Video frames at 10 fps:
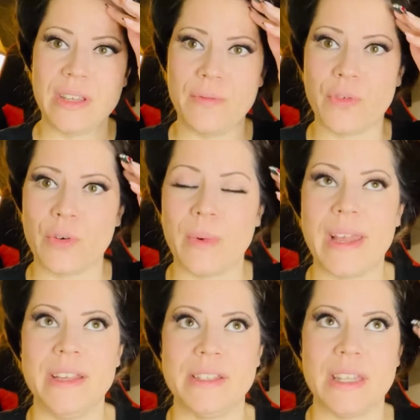for
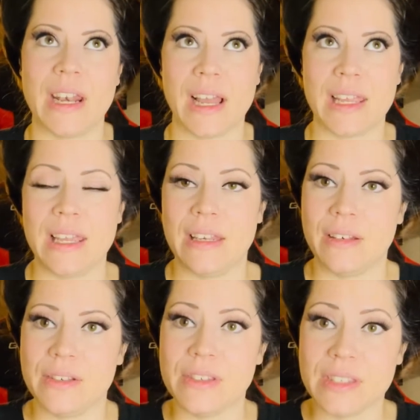ways that I
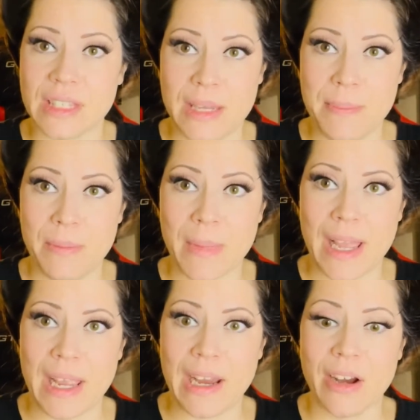can sleep in my
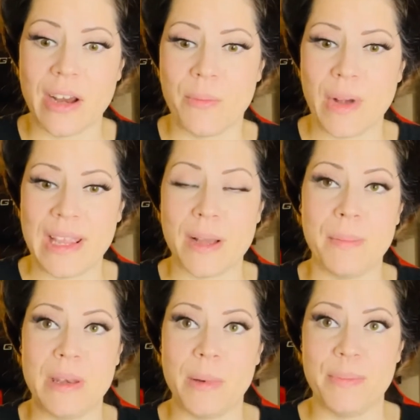hair and wake up
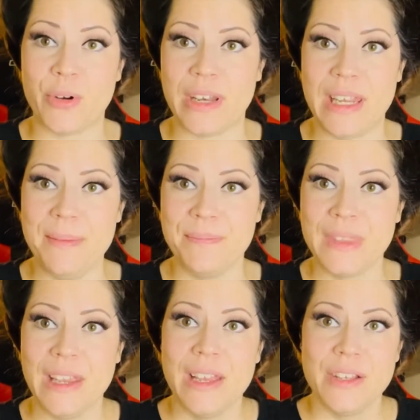and it be pretty.
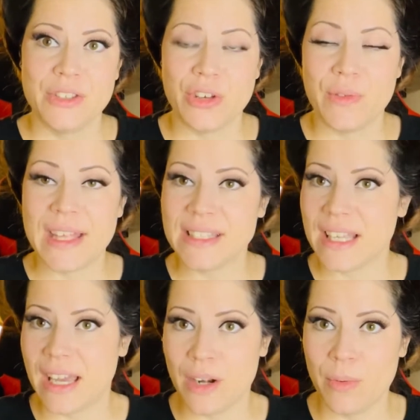So that's
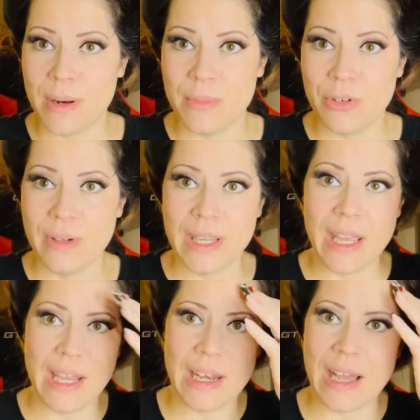kind of what I'm doing,
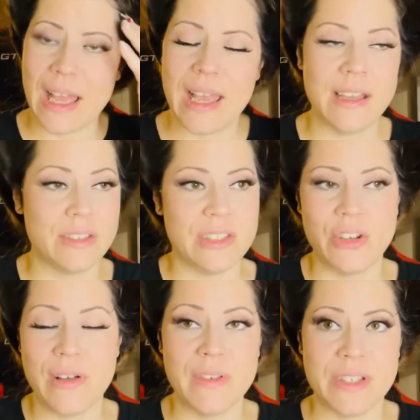and I still
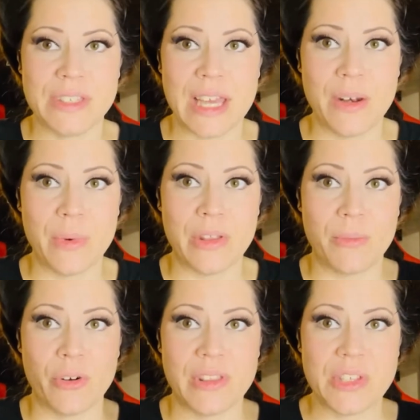haven't decided whether I'm
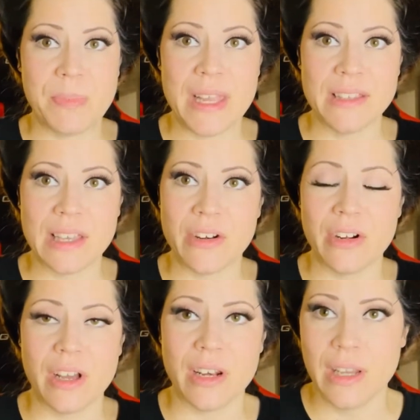growing these bangs out or
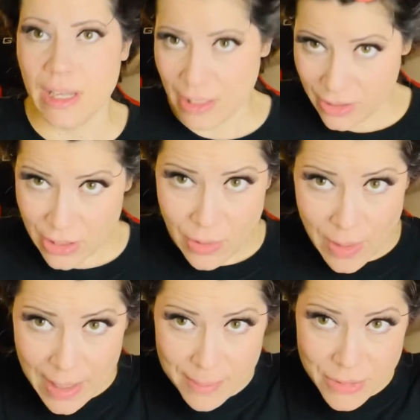not, so
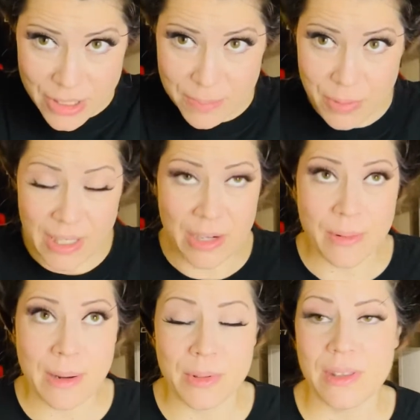I'm just playing
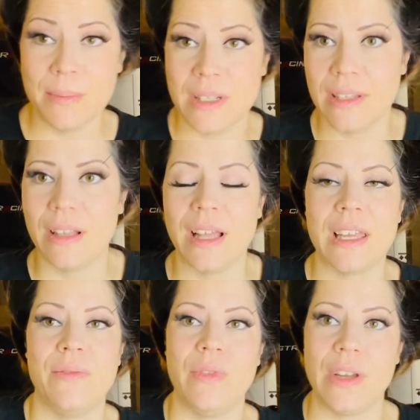around with them until I
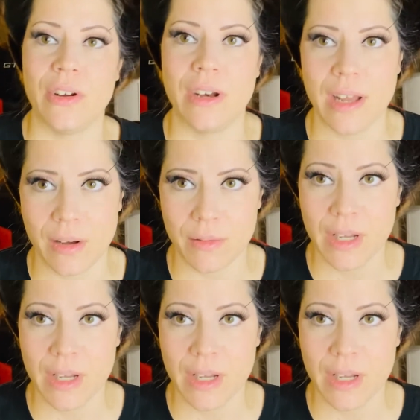can figure it out.